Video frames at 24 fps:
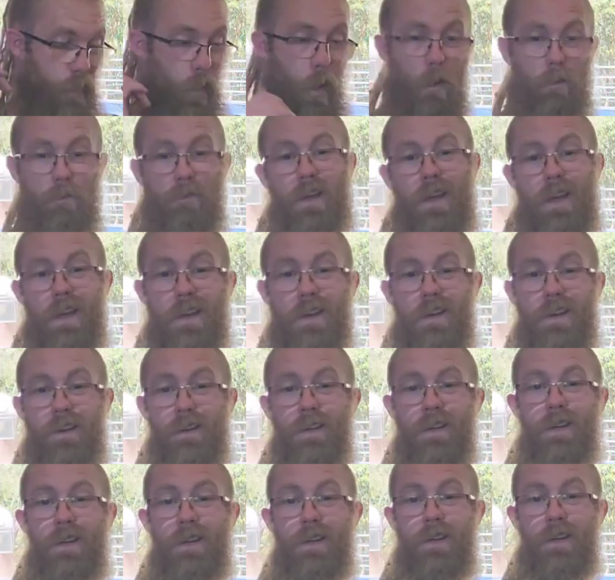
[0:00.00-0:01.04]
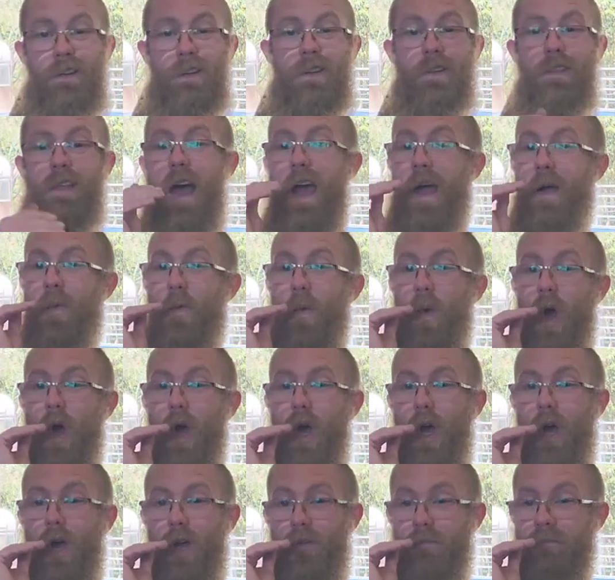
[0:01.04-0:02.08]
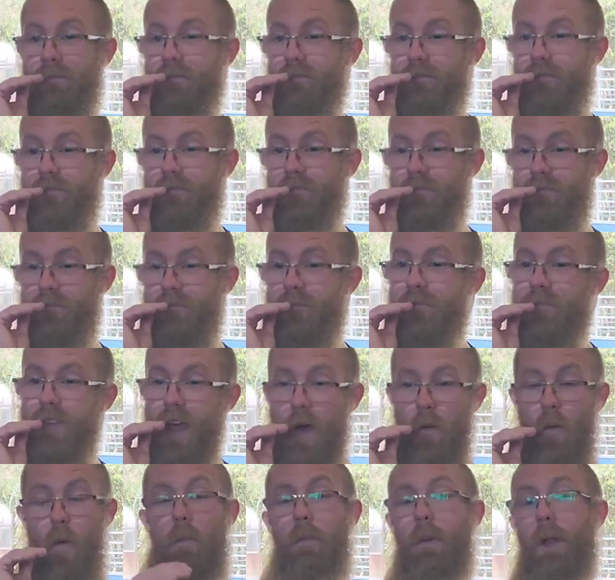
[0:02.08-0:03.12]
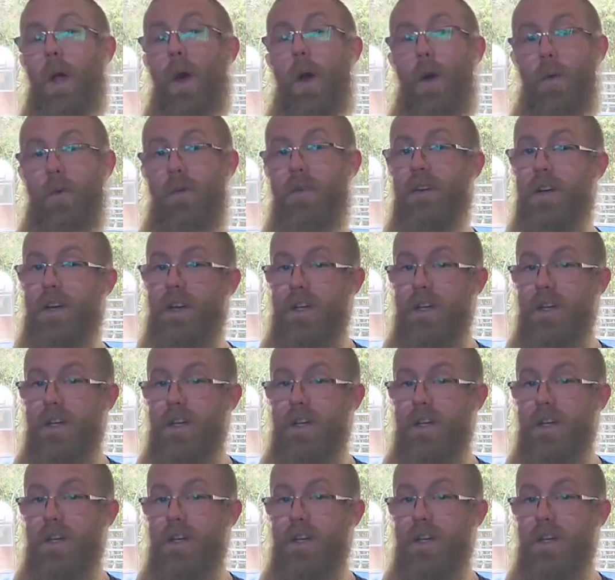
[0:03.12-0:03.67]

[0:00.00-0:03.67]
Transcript: swapped in, they were blown.